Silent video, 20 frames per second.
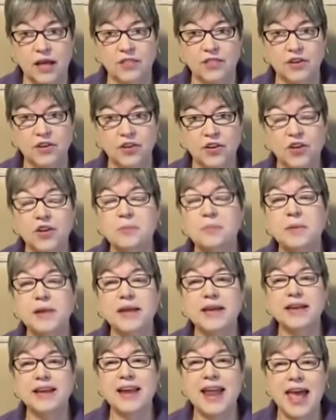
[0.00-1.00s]
There could
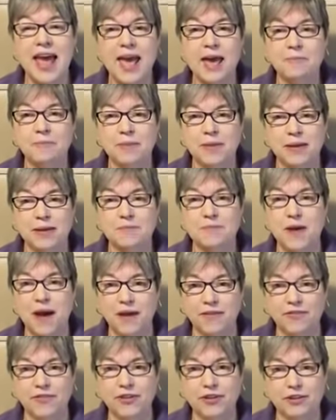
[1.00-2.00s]
be a nap in
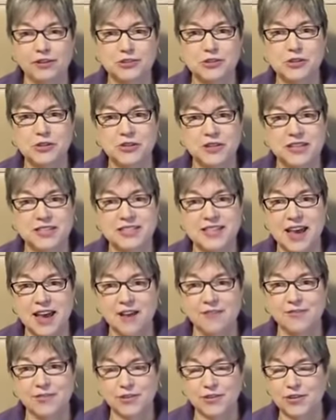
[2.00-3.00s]
my future this
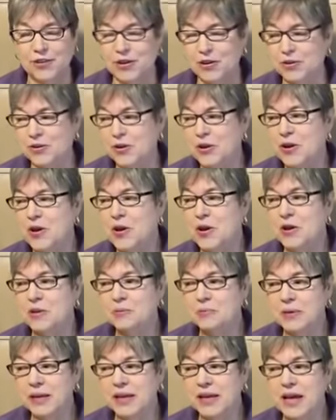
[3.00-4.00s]
afternoon
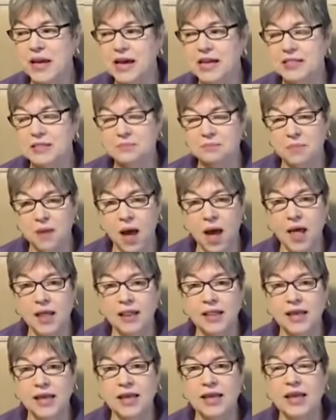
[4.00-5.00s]
because
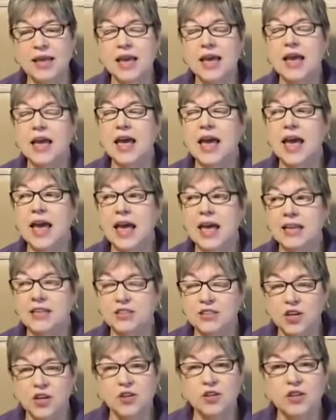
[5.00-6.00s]
Molly
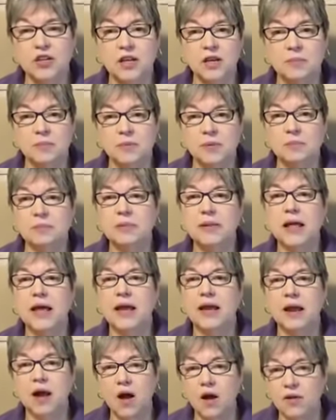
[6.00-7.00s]
and Tulip
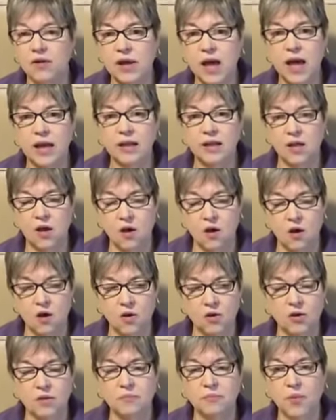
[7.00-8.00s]
played all night
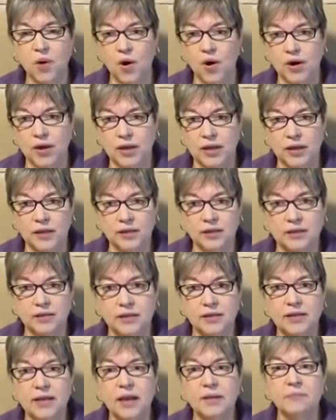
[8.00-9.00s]
long barking.
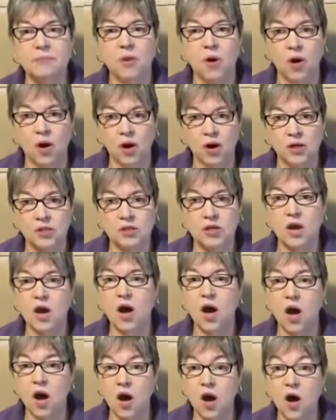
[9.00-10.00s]
They barked
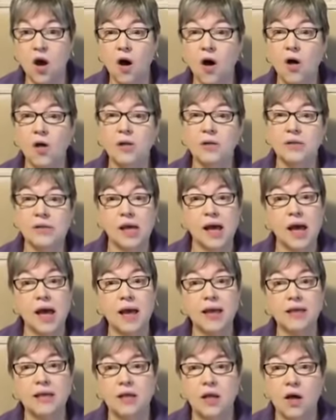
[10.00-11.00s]
all
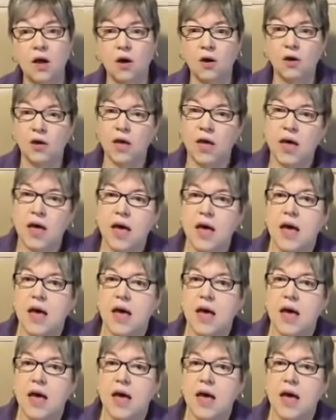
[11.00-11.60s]
night long.